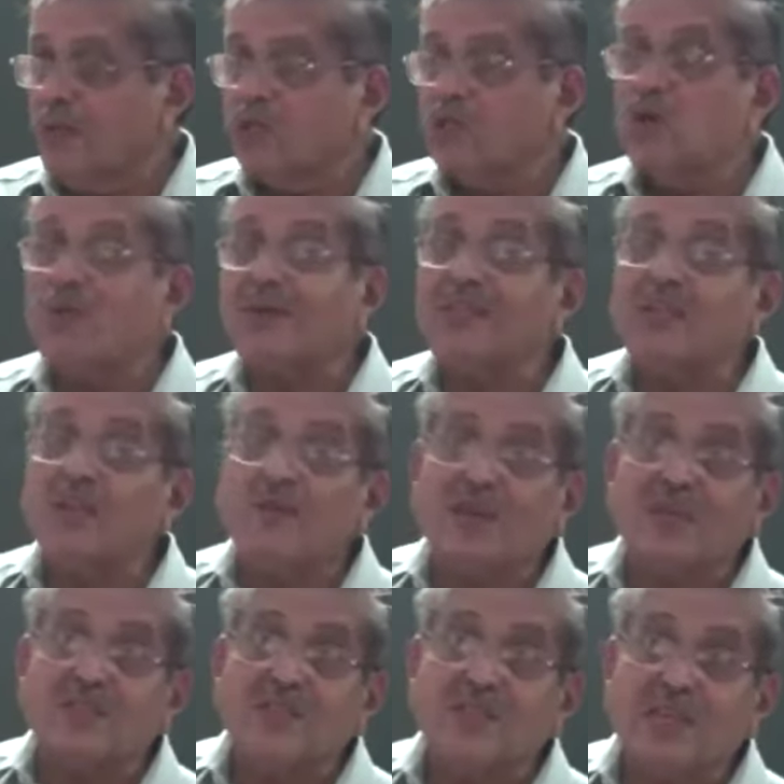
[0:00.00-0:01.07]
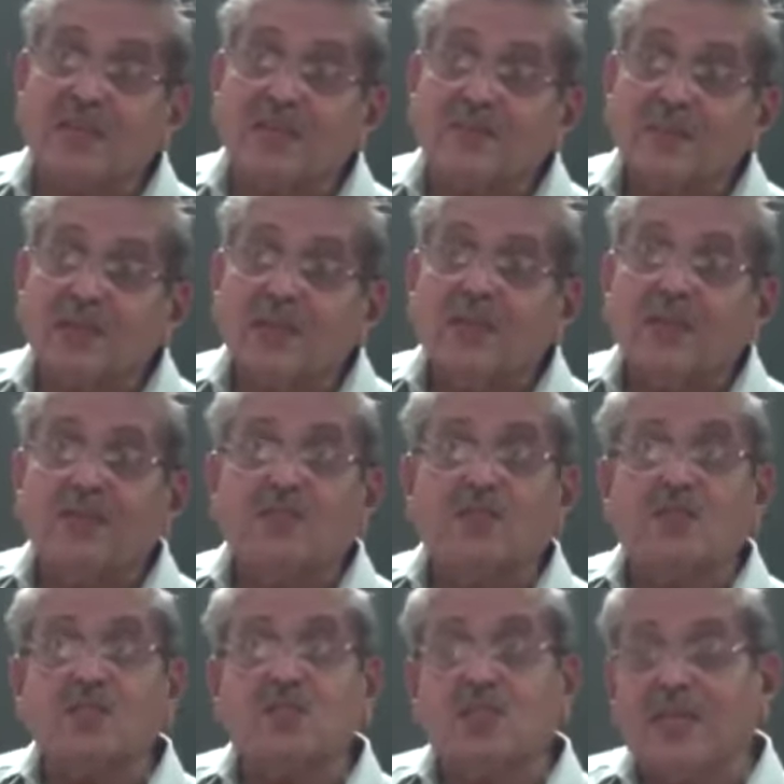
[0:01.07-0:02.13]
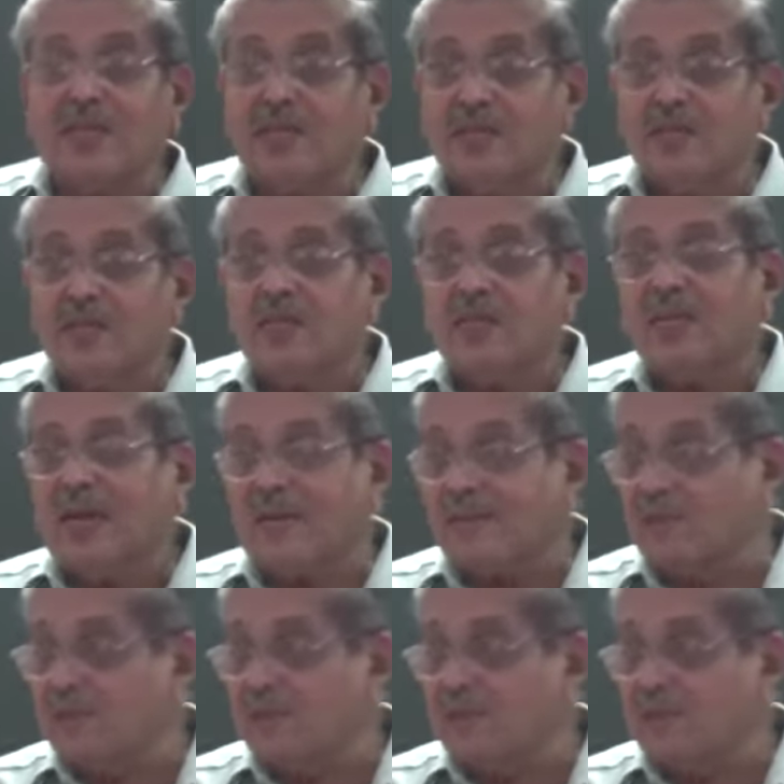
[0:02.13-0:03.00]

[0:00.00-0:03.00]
So what is the difference here? Is it the chain, carbon